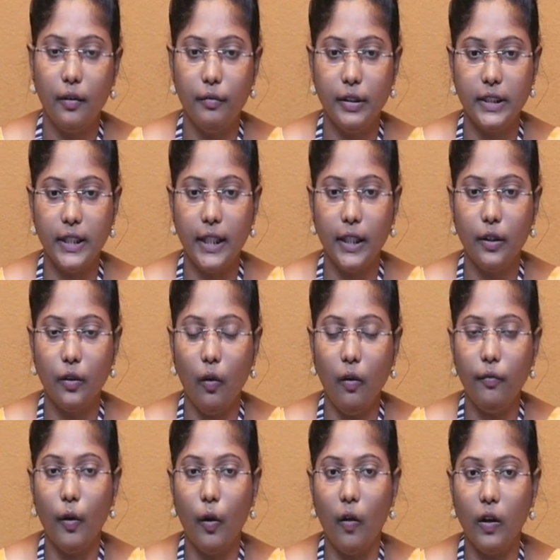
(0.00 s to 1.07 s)
visiting of
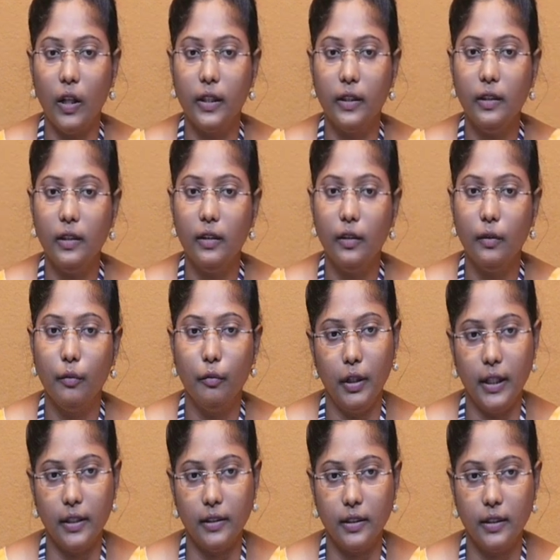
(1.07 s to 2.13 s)
all the
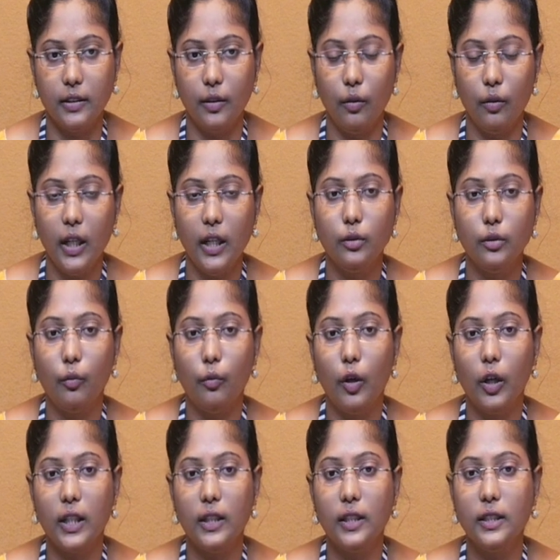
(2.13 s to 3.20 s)
vertices, okay. So
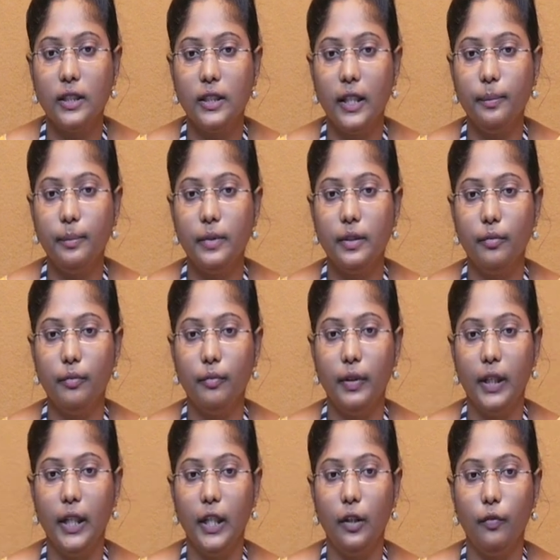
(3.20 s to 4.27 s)
what are the steps we
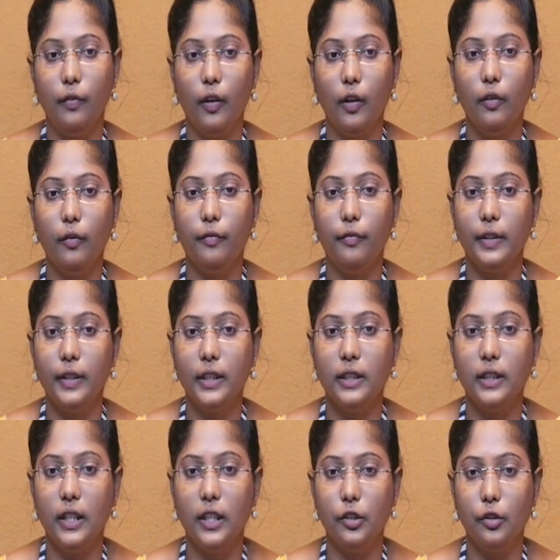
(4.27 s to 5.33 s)
need to follow? First,
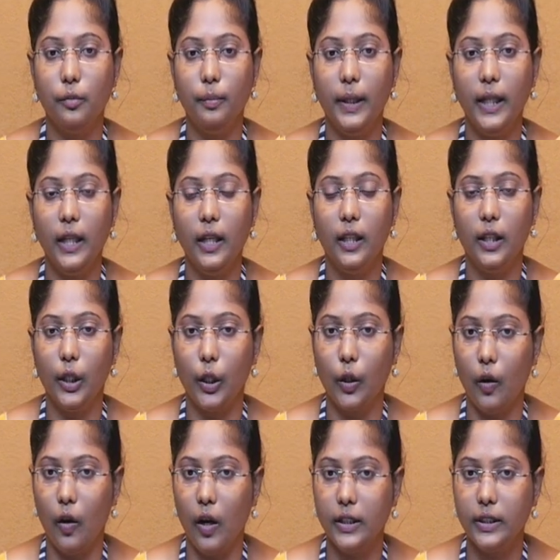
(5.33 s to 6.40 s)
it should be the
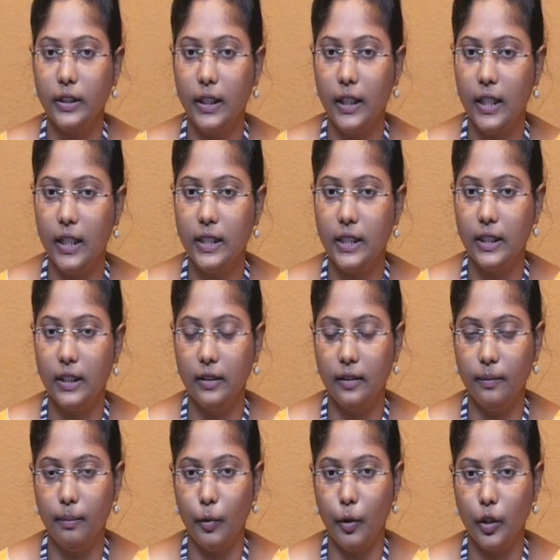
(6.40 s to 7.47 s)
cost is
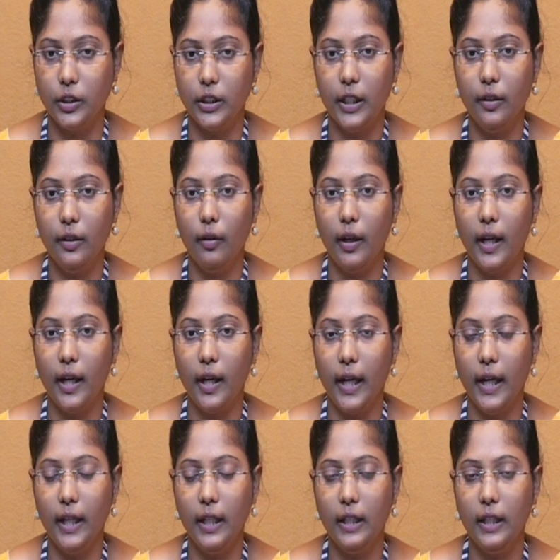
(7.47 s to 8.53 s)
positive
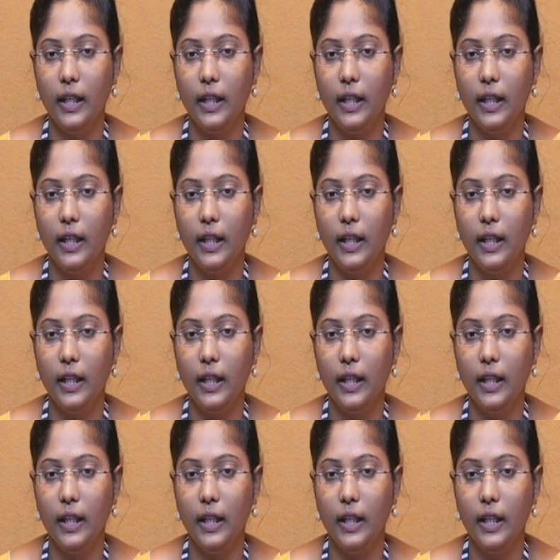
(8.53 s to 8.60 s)
and